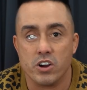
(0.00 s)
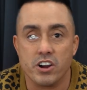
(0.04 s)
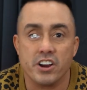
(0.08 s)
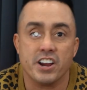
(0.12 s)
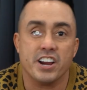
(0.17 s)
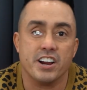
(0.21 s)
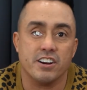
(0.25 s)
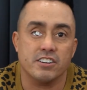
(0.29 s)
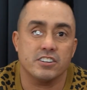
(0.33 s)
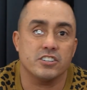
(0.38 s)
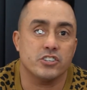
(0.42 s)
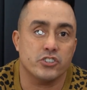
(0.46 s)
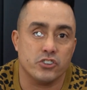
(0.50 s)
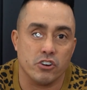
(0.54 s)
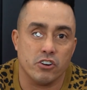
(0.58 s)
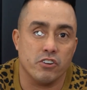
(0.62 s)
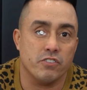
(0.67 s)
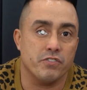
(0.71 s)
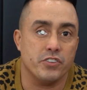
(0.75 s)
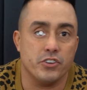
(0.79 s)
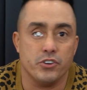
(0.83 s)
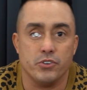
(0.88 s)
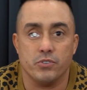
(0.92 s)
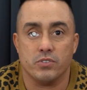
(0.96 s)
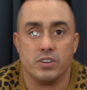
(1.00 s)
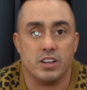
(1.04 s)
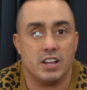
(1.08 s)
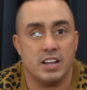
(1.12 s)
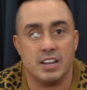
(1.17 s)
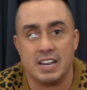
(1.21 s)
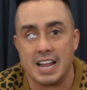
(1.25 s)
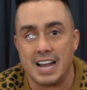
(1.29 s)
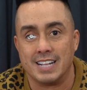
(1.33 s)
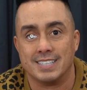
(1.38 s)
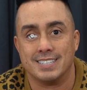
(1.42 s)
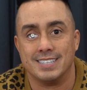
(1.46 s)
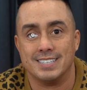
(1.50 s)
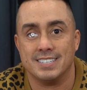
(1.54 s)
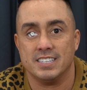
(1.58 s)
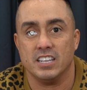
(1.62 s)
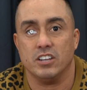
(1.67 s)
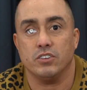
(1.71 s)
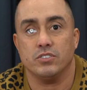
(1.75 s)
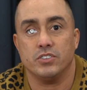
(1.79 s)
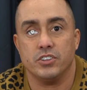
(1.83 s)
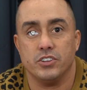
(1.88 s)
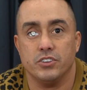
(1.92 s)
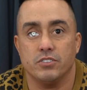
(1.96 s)
here to serve you and not to sell
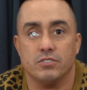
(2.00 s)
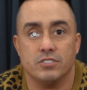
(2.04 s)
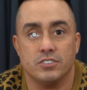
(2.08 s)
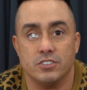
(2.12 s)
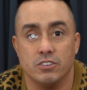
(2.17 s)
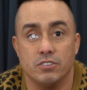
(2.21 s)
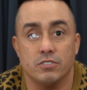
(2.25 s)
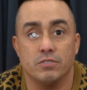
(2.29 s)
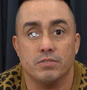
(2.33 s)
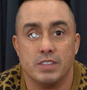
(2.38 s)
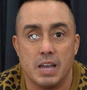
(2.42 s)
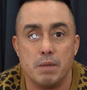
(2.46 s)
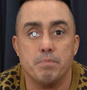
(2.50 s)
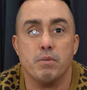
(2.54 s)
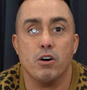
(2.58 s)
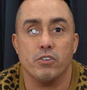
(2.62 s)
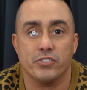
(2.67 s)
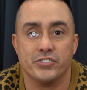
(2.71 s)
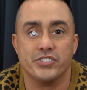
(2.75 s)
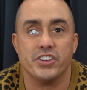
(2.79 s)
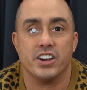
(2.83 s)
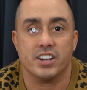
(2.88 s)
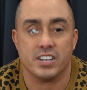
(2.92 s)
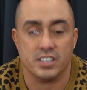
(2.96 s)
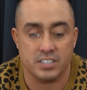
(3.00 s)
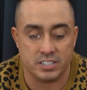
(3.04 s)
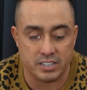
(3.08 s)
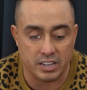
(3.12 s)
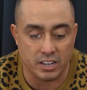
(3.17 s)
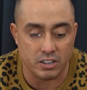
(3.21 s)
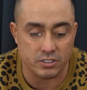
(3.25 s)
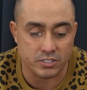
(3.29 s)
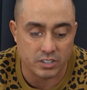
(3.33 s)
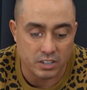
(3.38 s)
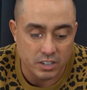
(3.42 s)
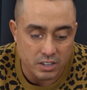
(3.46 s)
to you. So they both suck at sales.